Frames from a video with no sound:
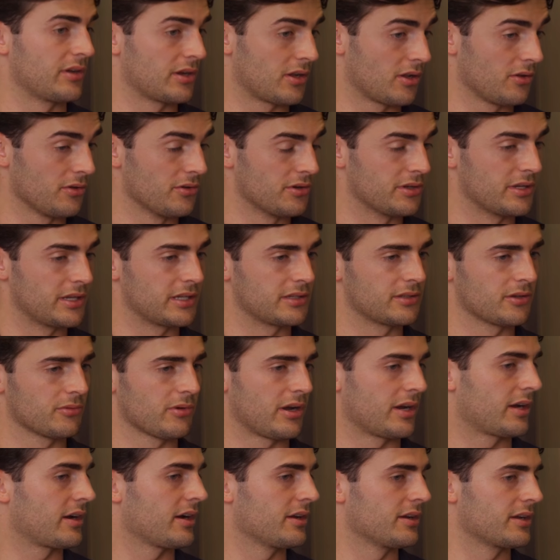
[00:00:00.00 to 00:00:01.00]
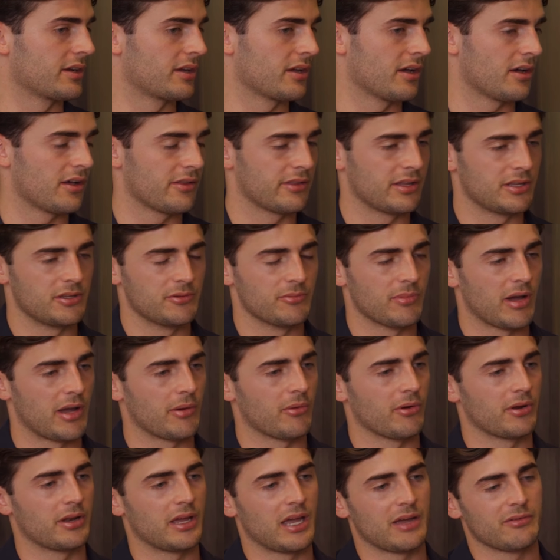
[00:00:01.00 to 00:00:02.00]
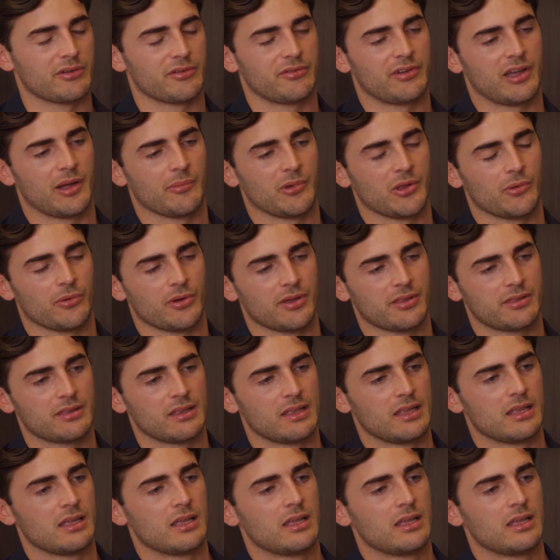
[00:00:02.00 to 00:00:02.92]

including the right kind of girl that you might want to have a family with.